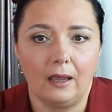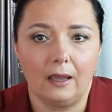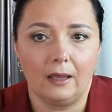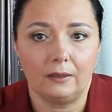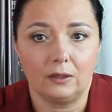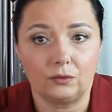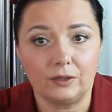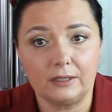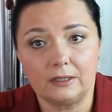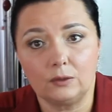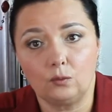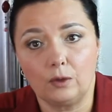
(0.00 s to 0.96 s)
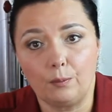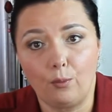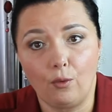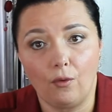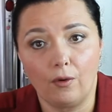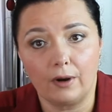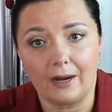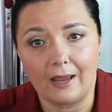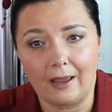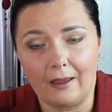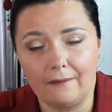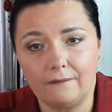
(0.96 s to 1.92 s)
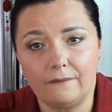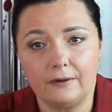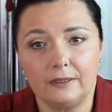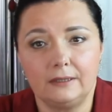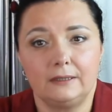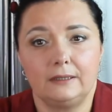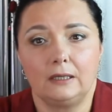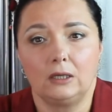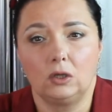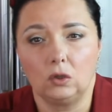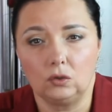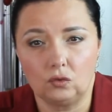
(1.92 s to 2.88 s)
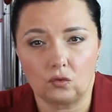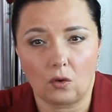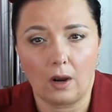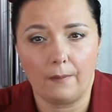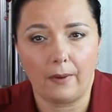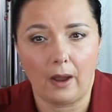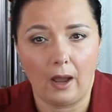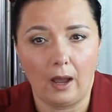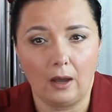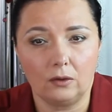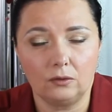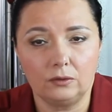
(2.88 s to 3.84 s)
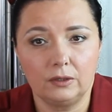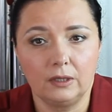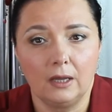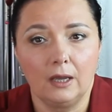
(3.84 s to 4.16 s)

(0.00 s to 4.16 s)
And the reason we pour every single drop out,